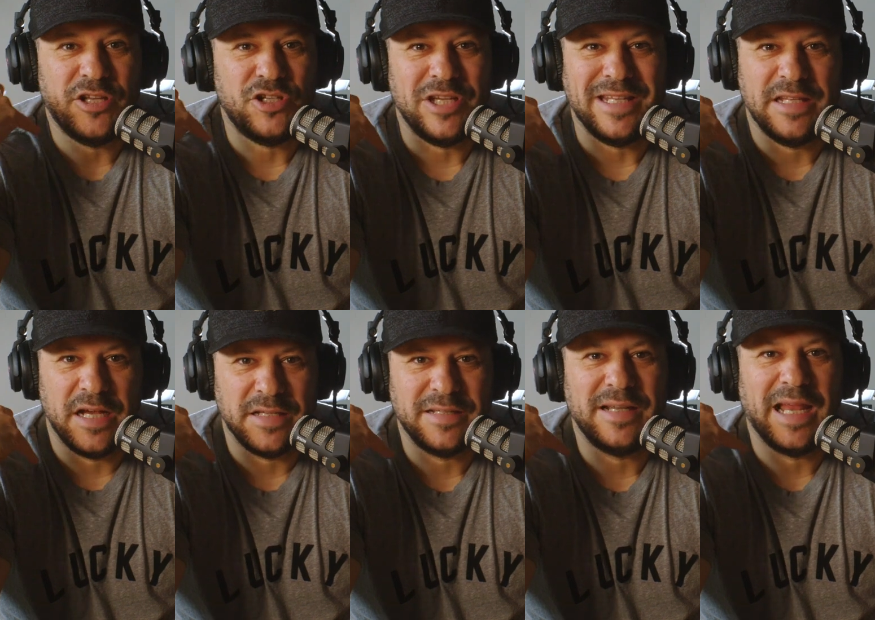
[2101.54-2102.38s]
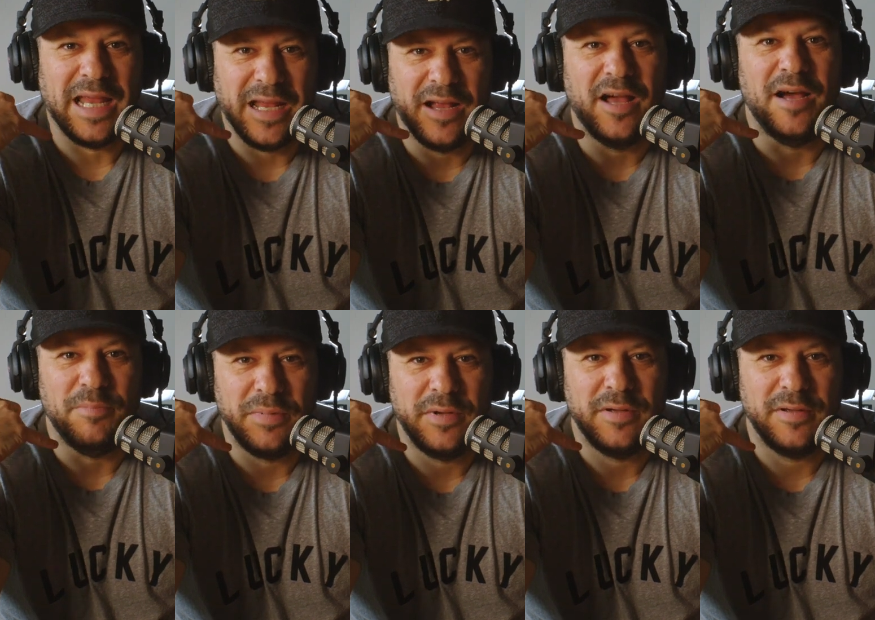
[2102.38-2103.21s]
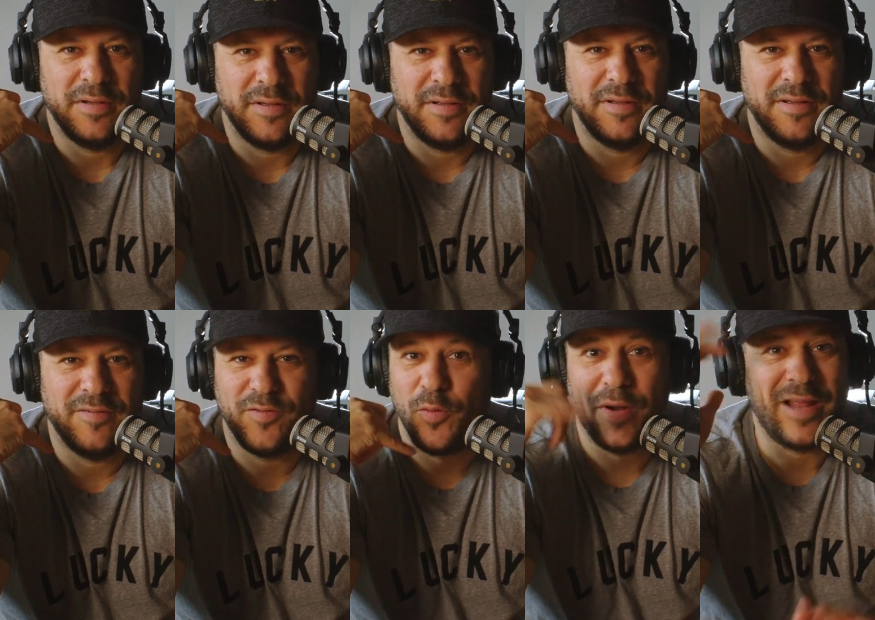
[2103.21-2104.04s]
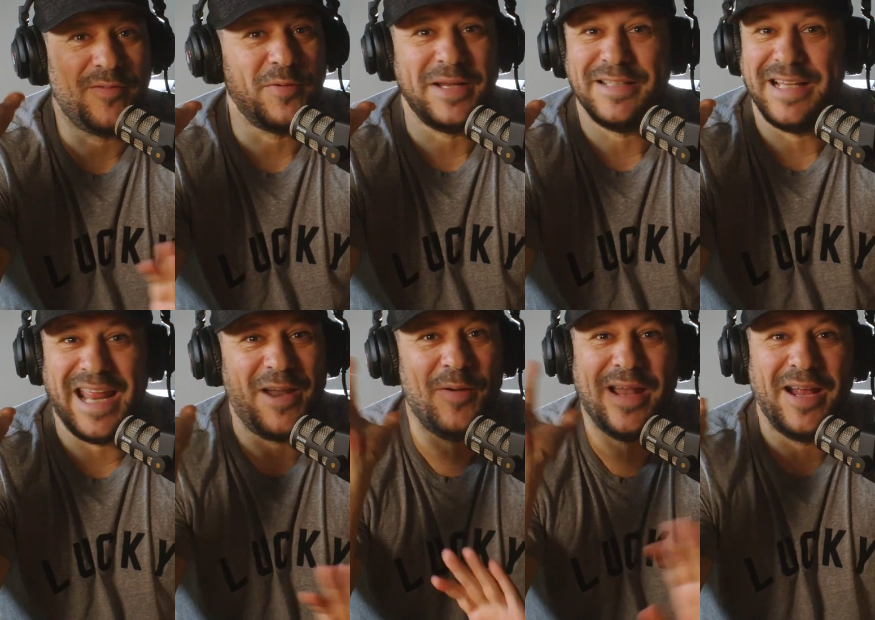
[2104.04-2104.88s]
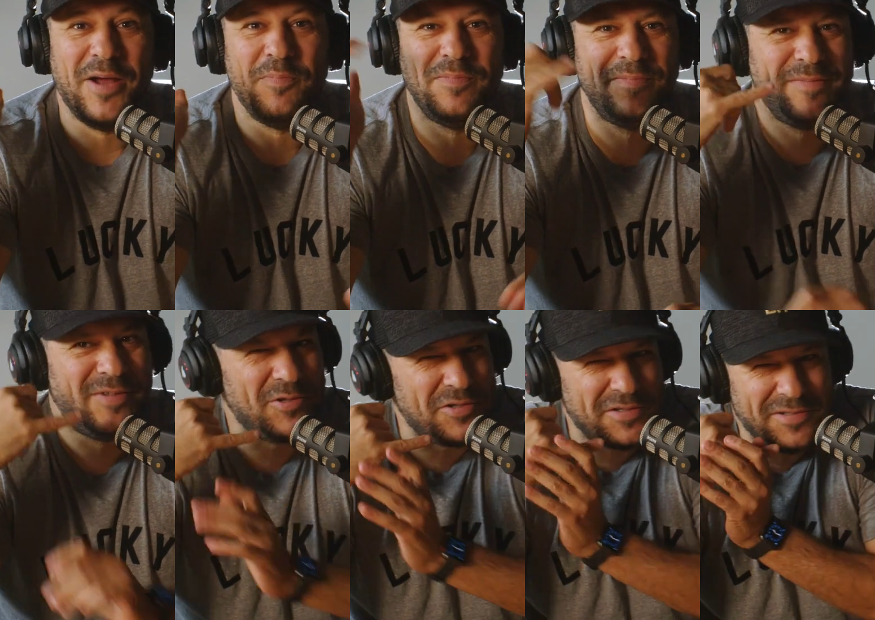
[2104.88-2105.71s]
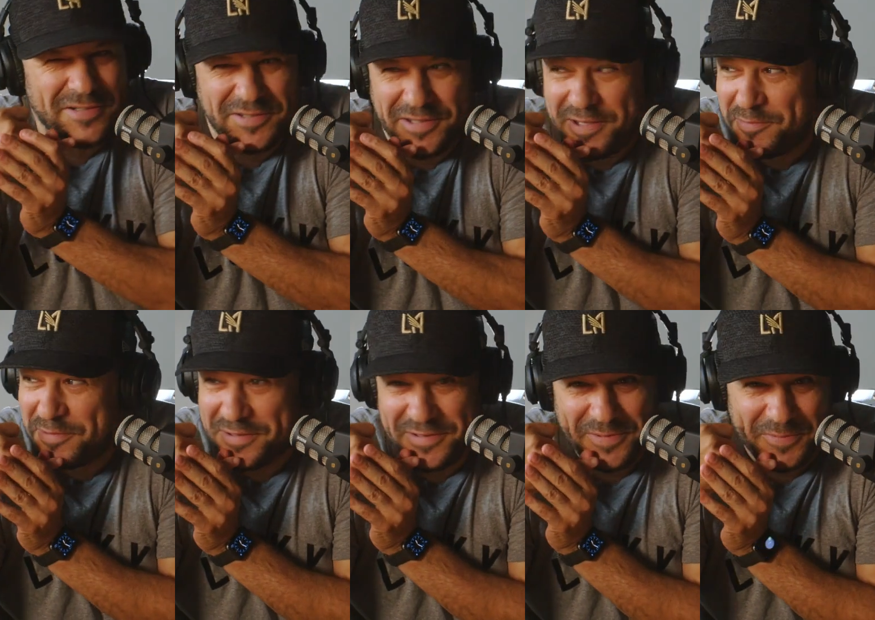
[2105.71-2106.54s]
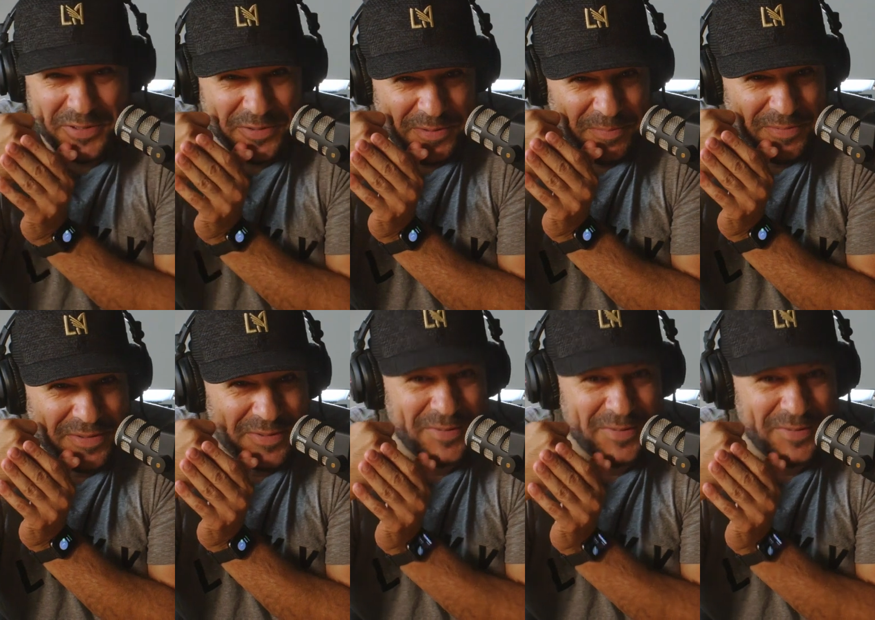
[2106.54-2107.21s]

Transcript: she doesn't hang up for whatever reason they don't hang up they're just listening. Want to see what you're up to.